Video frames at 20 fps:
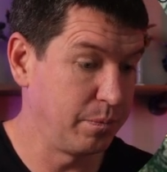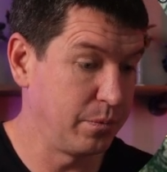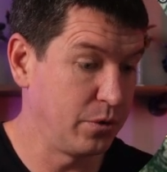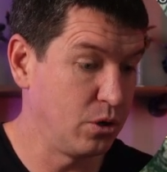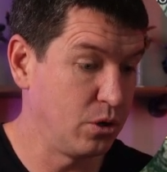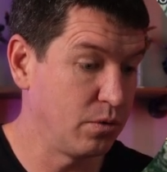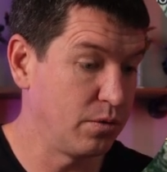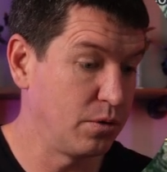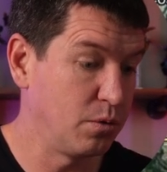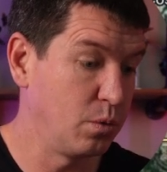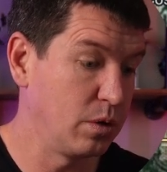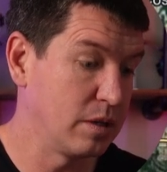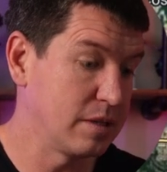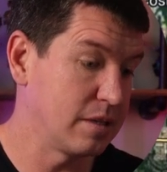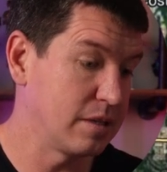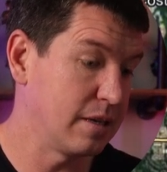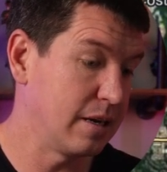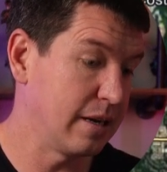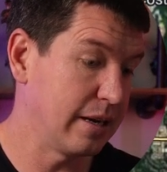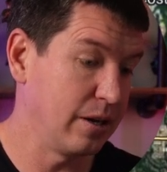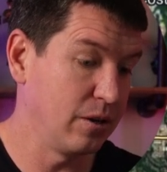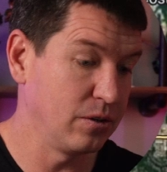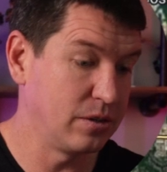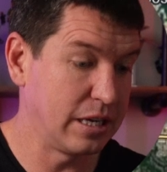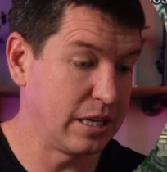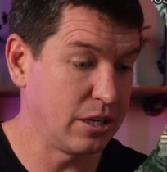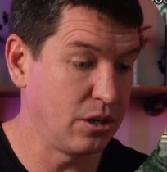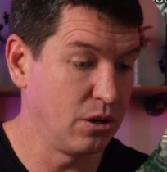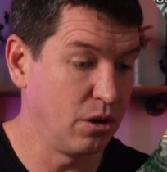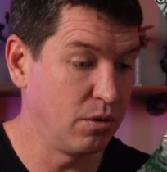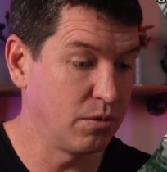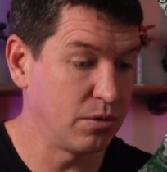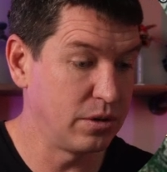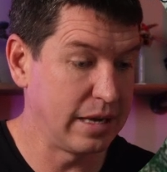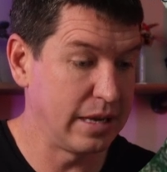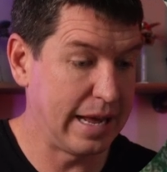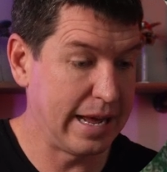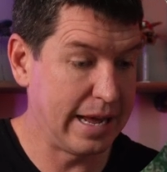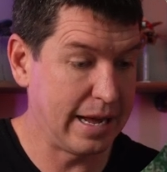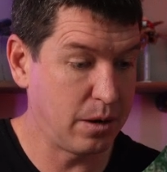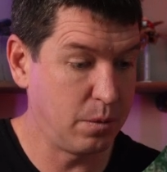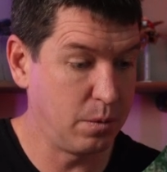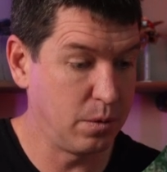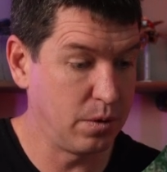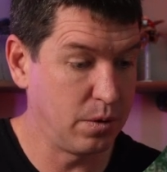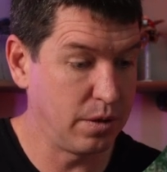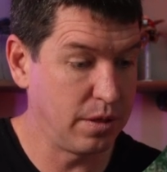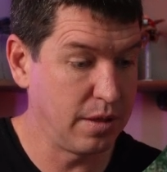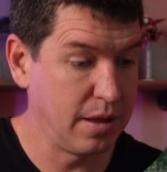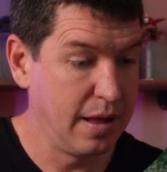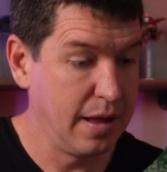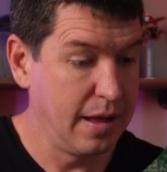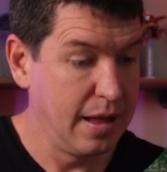You're over in Woodstock, it'll take you over into Ackworth.